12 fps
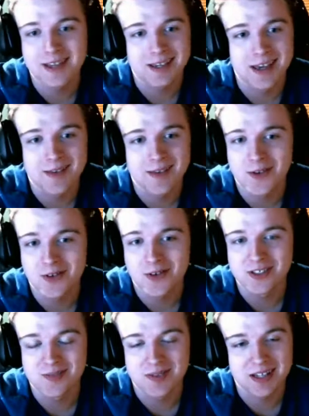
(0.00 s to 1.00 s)
Kevin
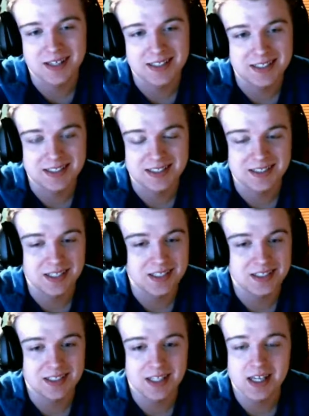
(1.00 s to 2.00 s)
Owens, man,
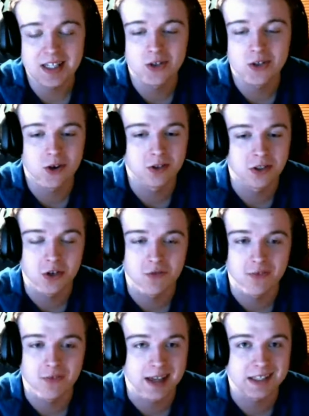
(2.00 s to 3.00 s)
he's growing so
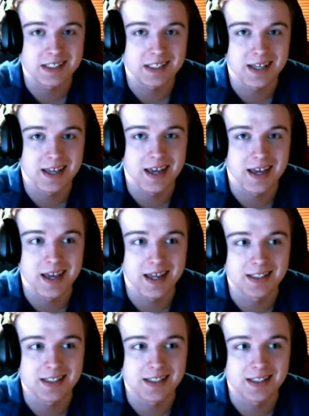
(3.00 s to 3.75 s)
fast. And